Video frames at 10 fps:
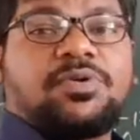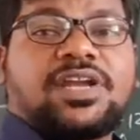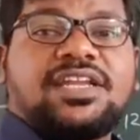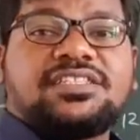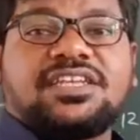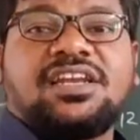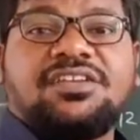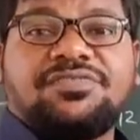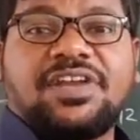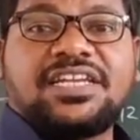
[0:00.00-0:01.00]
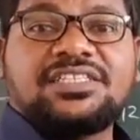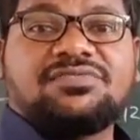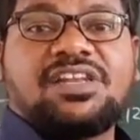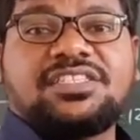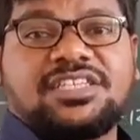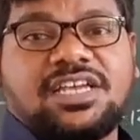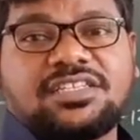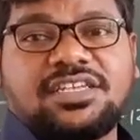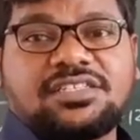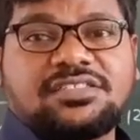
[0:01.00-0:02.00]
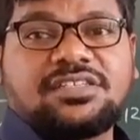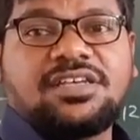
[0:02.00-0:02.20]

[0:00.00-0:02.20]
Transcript: potential difference will changes.